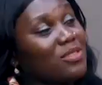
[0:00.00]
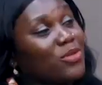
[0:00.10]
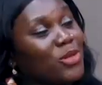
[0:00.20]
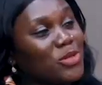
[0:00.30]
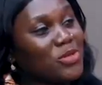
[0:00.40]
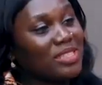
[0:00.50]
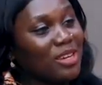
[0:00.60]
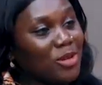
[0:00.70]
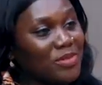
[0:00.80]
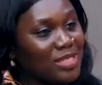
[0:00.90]
I say, for you to
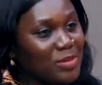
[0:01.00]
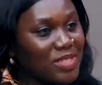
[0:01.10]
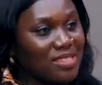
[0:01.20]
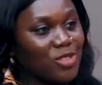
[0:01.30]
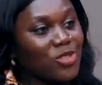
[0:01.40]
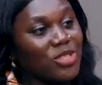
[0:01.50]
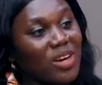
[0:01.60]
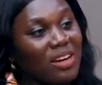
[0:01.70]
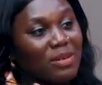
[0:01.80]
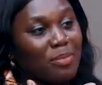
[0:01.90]
start up this business, you need
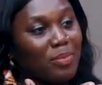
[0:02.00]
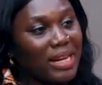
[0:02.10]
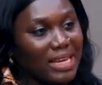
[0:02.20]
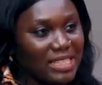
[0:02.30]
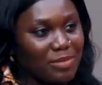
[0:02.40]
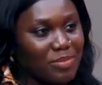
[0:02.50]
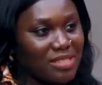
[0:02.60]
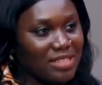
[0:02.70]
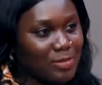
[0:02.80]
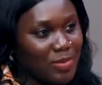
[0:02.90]
to have a plan, a
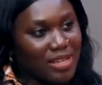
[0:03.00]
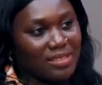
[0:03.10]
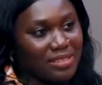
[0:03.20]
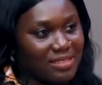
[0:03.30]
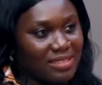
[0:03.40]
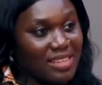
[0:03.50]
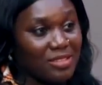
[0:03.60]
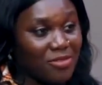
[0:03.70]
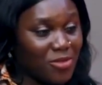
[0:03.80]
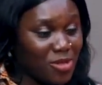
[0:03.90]
business plan.
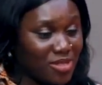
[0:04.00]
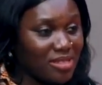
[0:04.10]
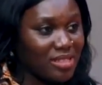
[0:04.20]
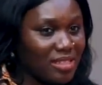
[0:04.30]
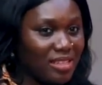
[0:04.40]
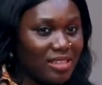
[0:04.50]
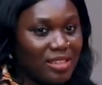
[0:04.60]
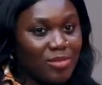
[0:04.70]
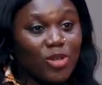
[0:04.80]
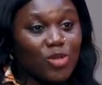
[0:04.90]
That's the first thing.
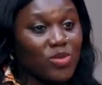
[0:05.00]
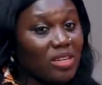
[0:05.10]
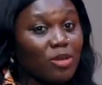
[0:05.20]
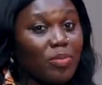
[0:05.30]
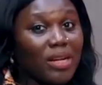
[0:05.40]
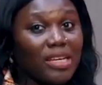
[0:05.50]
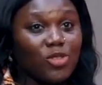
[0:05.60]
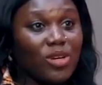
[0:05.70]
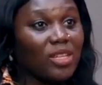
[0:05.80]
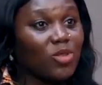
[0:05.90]
Because without a
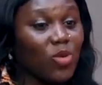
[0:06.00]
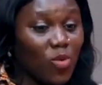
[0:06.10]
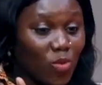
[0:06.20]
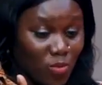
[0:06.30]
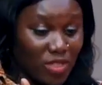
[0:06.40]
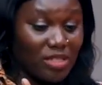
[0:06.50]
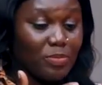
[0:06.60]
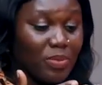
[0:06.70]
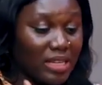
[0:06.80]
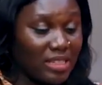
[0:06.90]
plan, you can't know.
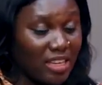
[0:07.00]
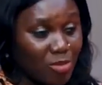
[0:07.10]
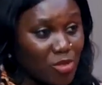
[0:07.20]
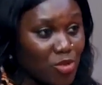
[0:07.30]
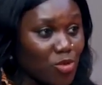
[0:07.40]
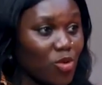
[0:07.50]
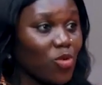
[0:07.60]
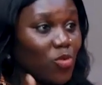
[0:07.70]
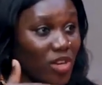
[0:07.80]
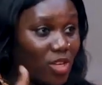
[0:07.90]
A plan helps you to know
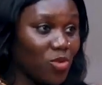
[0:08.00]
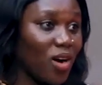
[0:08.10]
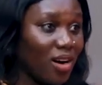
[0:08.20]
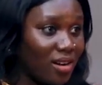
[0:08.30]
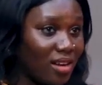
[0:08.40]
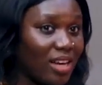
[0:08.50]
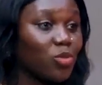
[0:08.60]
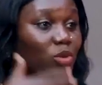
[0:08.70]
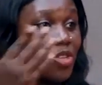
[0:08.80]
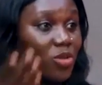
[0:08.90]
where you are
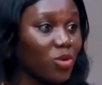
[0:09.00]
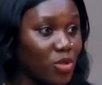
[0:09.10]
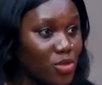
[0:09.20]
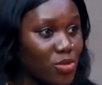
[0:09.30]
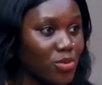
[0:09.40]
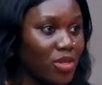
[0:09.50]
and where you're going to.